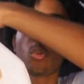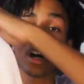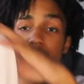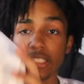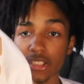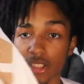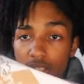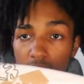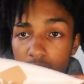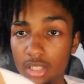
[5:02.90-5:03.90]
quality is
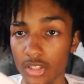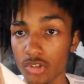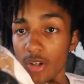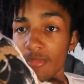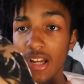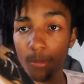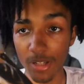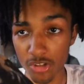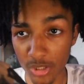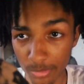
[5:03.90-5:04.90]
good. So I'm
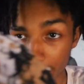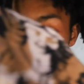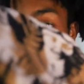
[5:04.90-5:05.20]
not tripping about